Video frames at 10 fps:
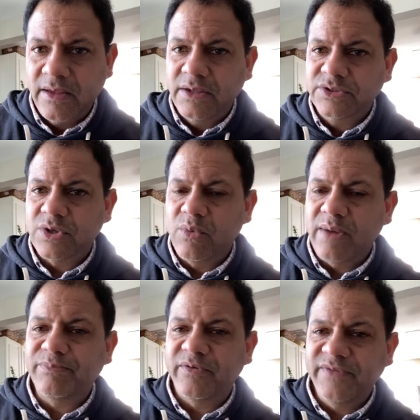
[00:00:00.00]
So
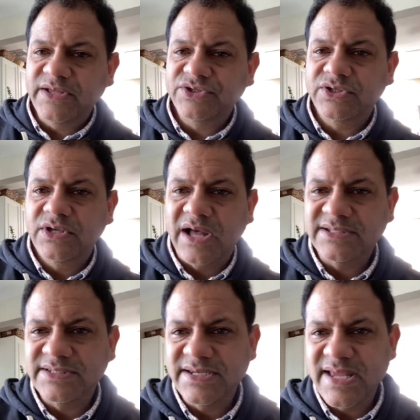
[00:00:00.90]
what prevents
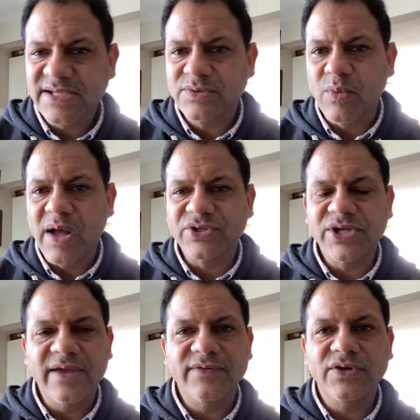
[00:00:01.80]
cuts and nicks while
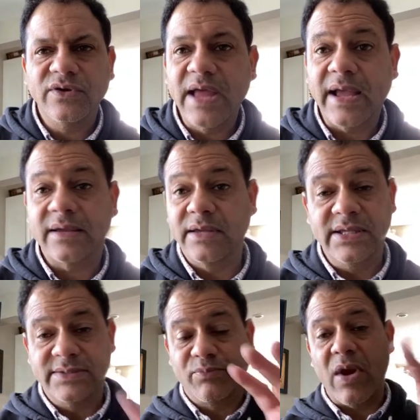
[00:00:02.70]
shaving your neck?
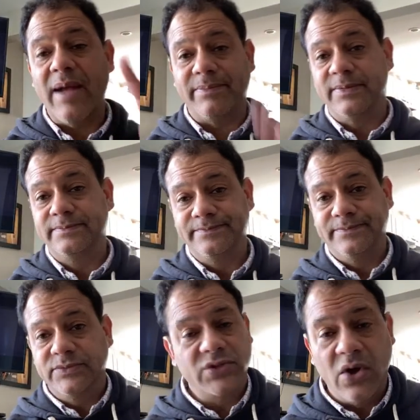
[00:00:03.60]
It's prep.
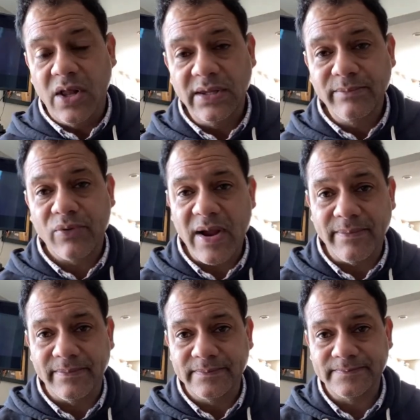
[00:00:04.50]
It's all in prep.